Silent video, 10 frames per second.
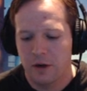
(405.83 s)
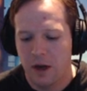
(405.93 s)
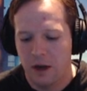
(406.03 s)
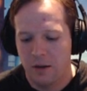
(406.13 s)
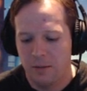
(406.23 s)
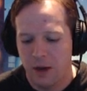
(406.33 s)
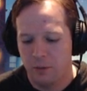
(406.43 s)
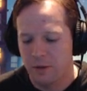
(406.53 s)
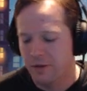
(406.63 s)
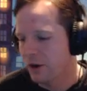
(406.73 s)
uh, I will
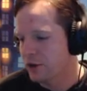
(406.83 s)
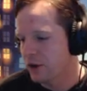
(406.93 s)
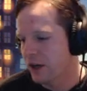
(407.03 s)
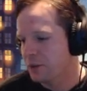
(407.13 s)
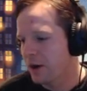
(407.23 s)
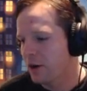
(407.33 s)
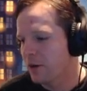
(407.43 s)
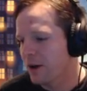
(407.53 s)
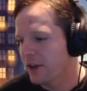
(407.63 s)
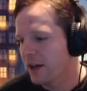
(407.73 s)
be very transparent
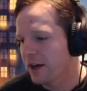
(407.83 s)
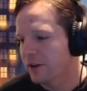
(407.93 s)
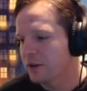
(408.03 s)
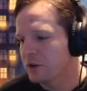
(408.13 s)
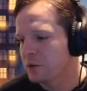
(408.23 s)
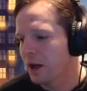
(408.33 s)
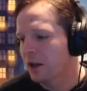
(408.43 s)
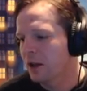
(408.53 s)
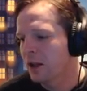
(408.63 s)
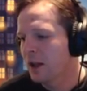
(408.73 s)
about that on there as
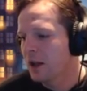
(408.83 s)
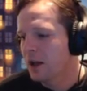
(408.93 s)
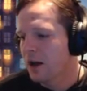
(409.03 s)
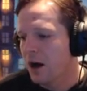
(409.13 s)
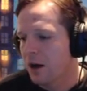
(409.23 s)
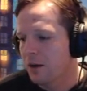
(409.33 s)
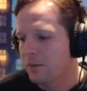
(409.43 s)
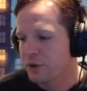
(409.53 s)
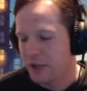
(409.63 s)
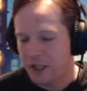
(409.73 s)
well. Um,
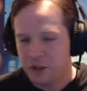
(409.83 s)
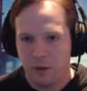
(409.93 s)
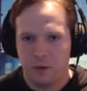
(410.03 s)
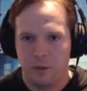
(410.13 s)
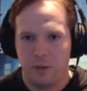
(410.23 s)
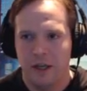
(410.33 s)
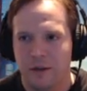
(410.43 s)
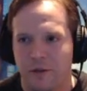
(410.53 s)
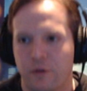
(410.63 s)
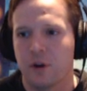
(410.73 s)
so that's what we're
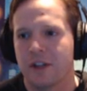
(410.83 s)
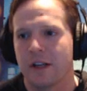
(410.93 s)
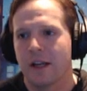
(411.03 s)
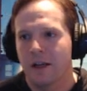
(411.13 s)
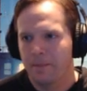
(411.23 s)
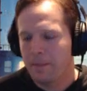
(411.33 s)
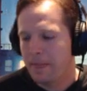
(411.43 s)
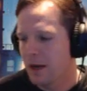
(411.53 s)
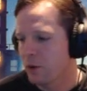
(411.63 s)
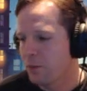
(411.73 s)
playing for today.
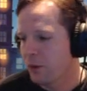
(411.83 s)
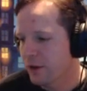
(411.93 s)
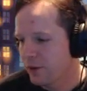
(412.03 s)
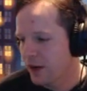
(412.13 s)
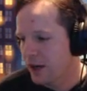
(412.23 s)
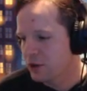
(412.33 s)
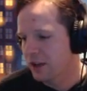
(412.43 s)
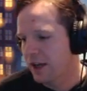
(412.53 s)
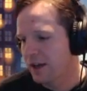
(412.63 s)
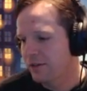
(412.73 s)
Uh, we're playing for Extra
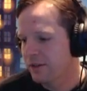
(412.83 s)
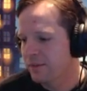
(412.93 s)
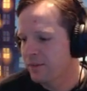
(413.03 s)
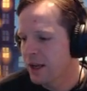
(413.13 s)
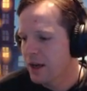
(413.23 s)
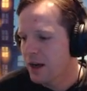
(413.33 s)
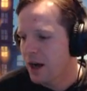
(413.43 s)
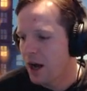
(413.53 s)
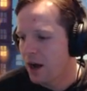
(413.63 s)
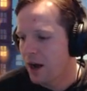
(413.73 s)
Life.
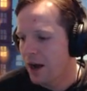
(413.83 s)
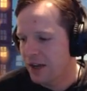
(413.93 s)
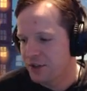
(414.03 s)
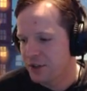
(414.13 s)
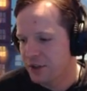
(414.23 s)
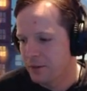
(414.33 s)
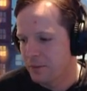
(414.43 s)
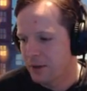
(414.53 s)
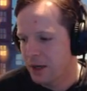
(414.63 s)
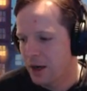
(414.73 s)
Uh, I've got
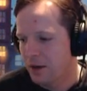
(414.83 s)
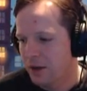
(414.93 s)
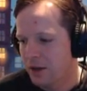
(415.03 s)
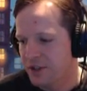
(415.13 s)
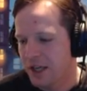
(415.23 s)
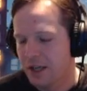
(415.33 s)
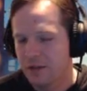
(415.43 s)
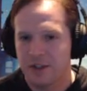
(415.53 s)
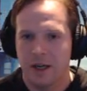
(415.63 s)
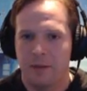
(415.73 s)
some uh,
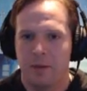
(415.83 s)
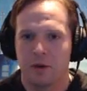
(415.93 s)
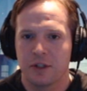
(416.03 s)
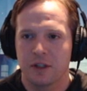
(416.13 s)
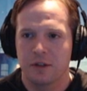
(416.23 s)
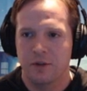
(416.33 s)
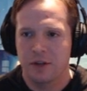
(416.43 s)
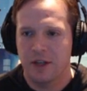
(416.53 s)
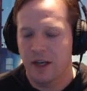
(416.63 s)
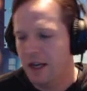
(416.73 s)
incentives that I posted for
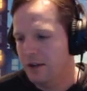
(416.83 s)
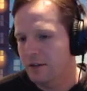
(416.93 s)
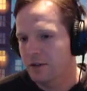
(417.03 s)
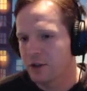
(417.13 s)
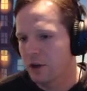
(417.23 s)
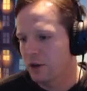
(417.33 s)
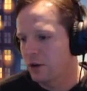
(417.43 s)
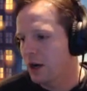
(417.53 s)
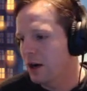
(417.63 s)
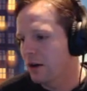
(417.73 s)
today. So
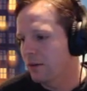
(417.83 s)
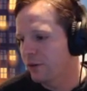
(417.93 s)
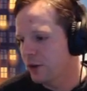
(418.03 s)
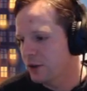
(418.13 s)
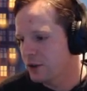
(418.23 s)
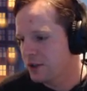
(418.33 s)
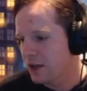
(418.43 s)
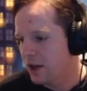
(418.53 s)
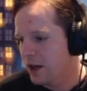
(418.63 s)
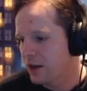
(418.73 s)
uh, the first
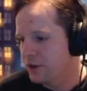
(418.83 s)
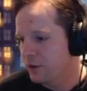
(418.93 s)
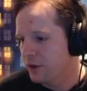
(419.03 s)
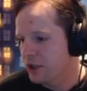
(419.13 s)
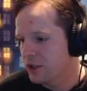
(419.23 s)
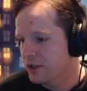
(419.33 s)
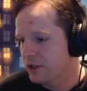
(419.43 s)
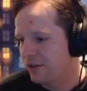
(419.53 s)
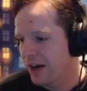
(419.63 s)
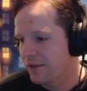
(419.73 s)
donations of
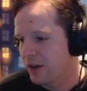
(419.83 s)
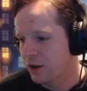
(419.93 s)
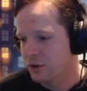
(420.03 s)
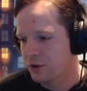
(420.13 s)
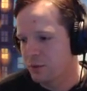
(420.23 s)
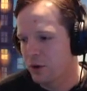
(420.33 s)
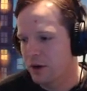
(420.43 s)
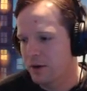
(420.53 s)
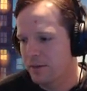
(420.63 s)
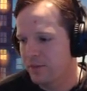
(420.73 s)
$5 or
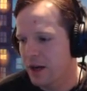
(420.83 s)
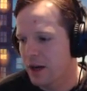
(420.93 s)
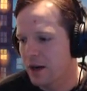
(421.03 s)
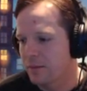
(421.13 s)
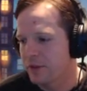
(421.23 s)
more um,